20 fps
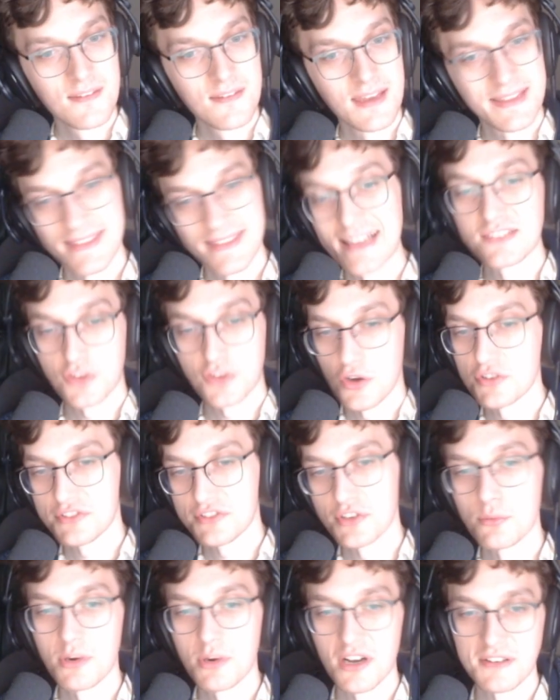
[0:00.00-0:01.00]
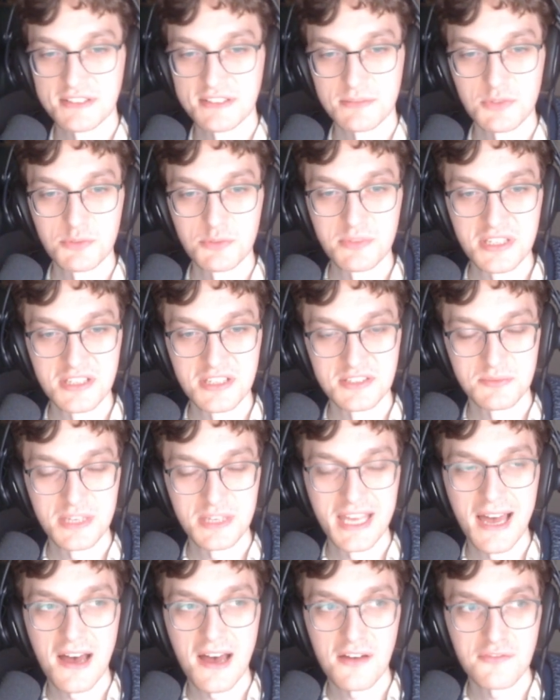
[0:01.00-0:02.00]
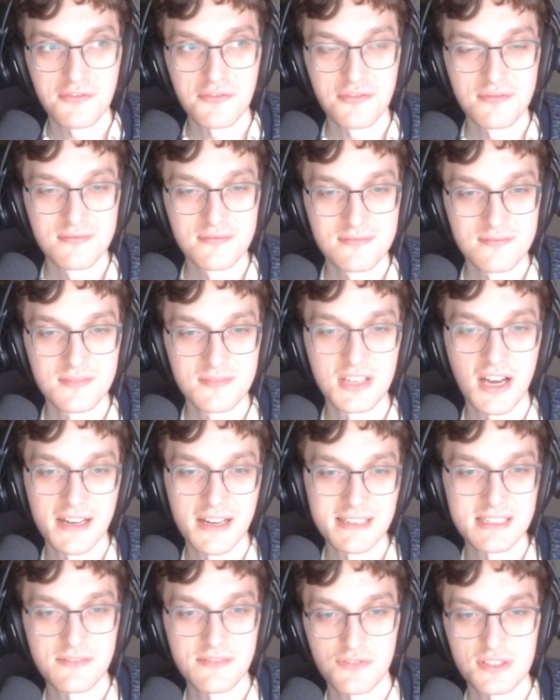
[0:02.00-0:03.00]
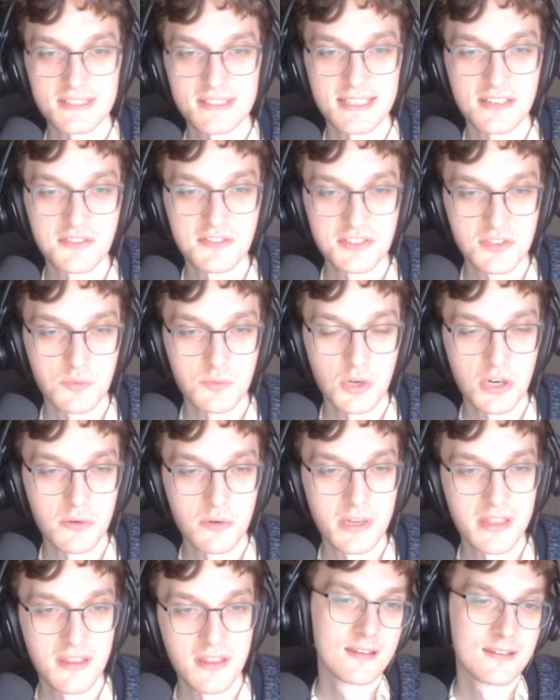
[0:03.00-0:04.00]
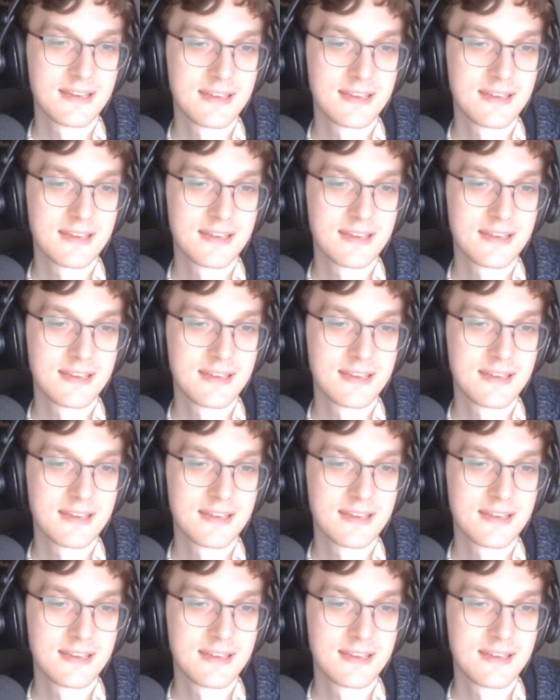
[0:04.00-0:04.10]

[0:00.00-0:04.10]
And that's also possible because we have 9 different cells to work with.